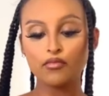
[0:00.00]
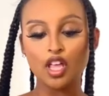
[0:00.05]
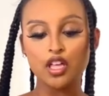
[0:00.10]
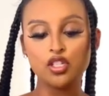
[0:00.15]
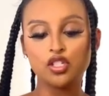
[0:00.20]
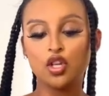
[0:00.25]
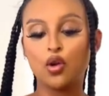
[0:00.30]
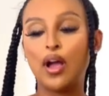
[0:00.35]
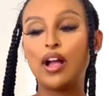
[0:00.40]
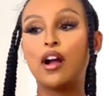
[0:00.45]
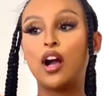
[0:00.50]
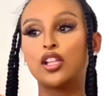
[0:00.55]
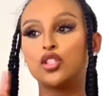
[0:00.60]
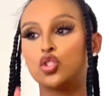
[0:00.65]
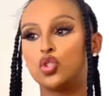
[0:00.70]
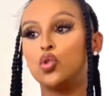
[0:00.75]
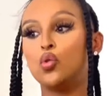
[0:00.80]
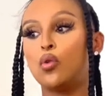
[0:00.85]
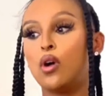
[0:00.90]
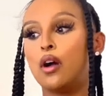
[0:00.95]
So I got
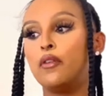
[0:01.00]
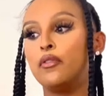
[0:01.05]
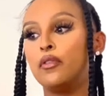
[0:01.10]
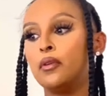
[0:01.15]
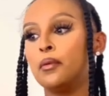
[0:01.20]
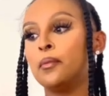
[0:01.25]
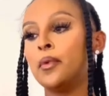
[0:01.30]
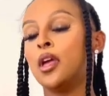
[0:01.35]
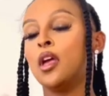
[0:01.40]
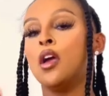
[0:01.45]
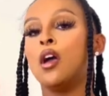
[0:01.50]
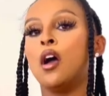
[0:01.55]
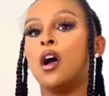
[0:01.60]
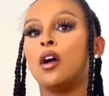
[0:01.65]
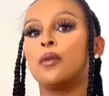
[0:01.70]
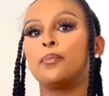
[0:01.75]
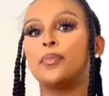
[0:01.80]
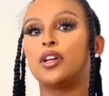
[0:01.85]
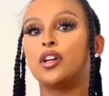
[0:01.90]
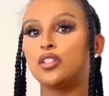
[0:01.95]
two of them.
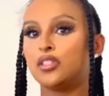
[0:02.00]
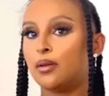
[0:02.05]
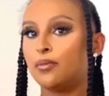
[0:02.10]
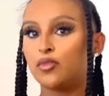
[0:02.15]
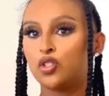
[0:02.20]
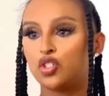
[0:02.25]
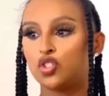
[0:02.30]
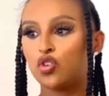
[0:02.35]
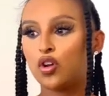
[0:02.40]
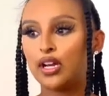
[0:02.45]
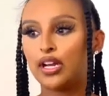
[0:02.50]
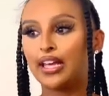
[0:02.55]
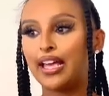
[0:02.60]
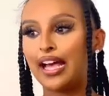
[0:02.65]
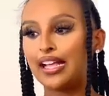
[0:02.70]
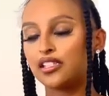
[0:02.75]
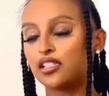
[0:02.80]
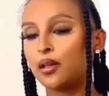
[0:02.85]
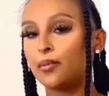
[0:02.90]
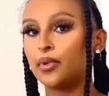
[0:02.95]
Because I'm just trying to
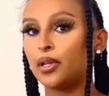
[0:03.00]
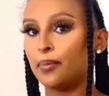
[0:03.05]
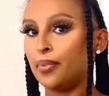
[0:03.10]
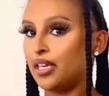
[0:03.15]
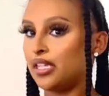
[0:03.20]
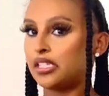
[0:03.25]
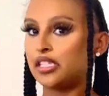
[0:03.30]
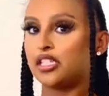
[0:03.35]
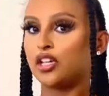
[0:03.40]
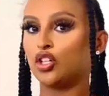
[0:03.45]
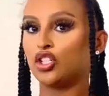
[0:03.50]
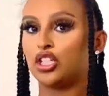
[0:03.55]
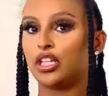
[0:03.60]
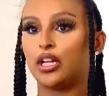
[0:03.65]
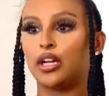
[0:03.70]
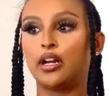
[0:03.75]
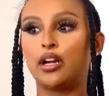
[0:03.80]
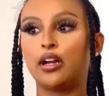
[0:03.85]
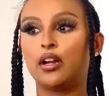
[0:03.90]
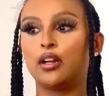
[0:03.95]
get some of the pieces out
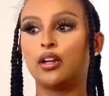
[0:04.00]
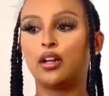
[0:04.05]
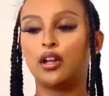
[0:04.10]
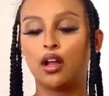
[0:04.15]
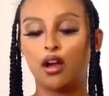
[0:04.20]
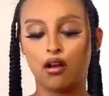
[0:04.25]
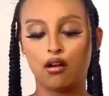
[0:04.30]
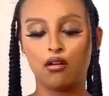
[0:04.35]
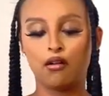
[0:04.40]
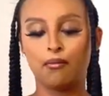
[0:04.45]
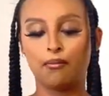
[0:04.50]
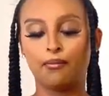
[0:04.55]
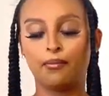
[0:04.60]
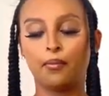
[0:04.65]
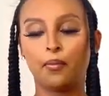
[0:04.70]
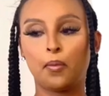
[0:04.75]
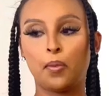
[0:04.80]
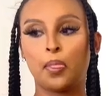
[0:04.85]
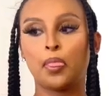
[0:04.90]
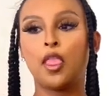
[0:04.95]
there, um,
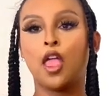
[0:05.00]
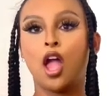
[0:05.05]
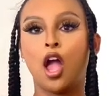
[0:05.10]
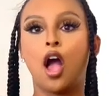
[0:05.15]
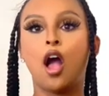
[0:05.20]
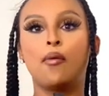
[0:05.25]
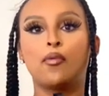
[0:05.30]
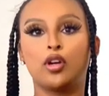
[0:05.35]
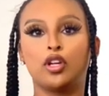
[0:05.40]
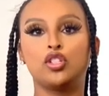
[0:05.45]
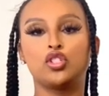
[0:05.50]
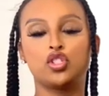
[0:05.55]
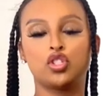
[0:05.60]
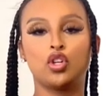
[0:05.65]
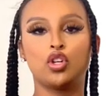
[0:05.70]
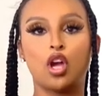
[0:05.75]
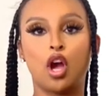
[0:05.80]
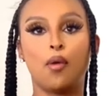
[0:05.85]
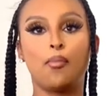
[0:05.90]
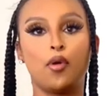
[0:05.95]
I'm going to show
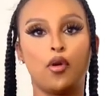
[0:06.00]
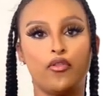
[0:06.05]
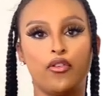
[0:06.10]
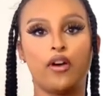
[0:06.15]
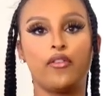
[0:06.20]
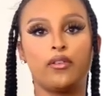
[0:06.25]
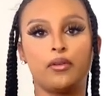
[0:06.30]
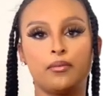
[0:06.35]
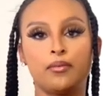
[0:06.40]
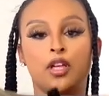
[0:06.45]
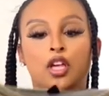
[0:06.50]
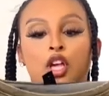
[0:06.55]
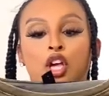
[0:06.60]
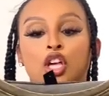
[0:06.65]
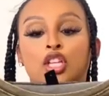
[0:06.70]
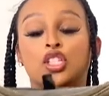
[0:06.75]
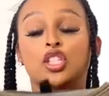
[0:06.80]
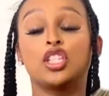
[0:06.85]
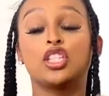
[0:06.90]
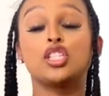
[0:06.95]
y'all both of them.
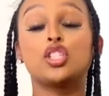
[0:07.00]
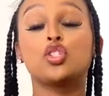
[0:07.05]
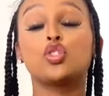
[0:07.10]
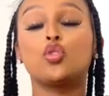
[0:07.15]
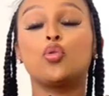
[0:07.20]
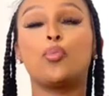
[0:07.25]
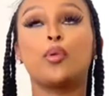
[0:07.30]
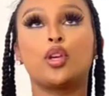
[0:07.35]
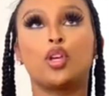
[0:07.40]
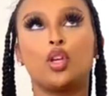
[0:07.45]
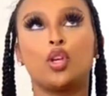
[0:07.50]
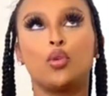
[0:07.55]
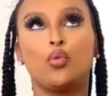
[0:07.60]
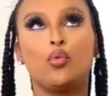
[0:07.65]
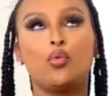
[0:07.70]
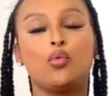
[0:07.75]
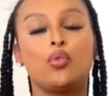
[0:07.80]
So this is super cute.